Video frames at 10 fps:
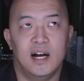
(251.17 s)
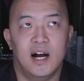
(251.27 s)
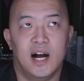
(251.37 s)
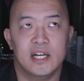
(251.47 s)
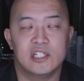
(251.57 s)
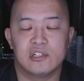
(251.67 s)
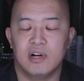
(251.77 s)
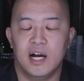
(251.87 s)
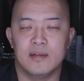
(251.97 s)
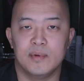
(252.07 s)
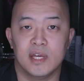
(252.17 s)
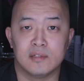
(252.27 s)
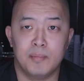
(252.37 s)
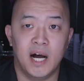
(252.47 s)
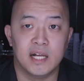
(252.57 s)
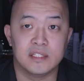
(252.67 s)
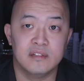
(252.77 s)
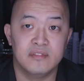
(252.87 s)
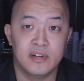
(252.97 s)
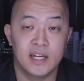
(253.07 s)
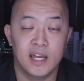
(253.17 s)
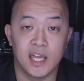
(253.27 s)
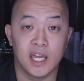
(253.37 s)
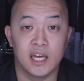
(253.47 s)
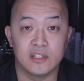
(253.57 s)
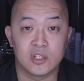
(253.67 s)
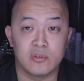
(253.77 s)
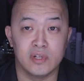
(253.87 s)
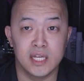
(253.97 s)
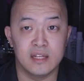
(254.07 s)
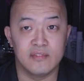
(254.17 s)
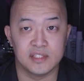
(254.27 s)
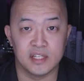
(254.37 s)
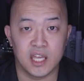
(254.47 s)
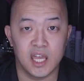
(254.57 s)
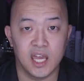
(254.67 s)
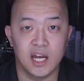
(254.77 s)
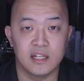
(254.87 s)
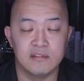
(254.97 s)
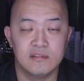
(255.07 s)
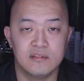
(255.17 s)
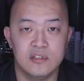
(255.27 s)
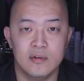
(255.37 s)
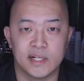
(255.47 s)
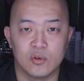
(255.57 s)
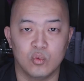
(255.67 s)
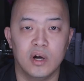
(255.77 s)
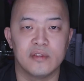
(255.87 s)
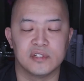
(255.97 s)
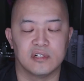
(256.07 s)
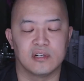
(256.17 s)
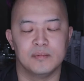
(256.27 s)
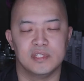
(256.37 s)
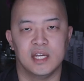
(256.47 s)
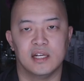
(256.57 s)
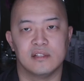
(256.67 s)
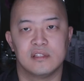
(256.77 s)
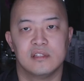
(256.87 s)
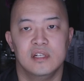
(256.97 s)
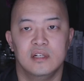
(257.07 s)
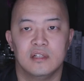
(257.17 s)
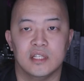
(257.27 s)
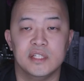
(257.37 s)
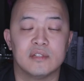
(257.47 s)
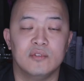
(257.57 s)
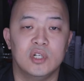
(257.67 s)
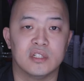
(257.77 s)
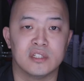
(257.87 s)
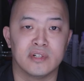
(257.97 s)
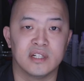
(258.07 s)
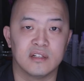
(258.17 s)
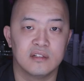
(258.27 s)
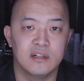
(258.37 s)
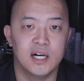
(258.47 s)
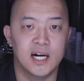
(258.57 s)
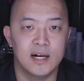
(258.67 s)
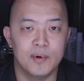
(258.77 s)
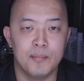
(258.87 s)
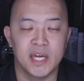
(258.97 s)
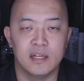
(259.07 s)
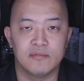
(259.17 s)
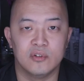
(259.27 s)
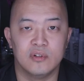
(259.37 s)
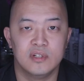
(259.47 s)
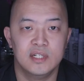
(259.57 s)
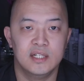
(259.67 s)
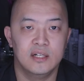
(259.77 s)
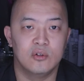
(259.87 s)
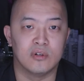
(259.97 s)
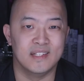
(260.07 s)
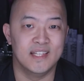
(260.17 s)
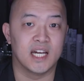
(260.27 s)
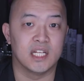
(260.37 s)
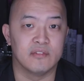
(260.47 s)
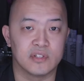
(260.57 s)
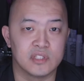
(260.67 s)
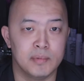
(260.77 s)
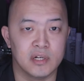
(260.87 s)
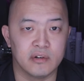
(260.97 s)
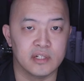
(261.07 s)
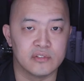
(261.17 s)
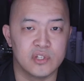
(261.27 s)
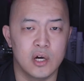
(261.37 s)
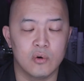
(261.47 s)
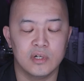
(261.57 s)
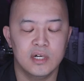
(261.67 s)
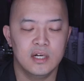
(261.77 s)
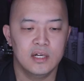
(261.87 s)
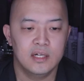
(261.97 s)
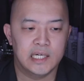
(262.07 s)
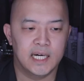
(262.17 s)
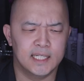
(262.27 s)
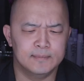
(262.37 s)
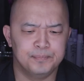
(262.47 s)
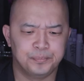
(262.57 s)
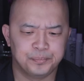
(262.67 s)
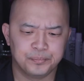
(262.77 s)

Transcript: I try to be as positive and creative as I can, no matter what the circumstance, least of all during um, a painful or negative experience. So, um,